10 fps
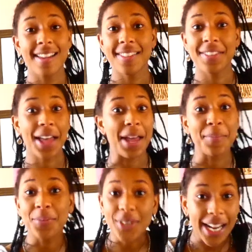they're
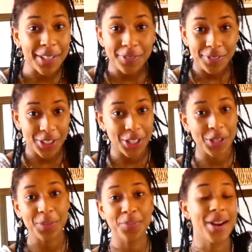praying for
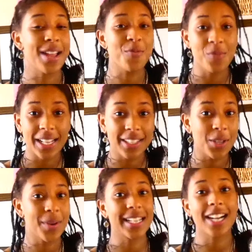you, praying with
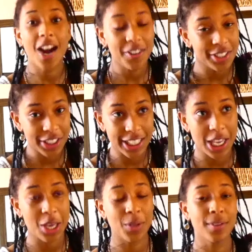you, encouraging
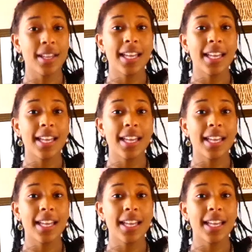you,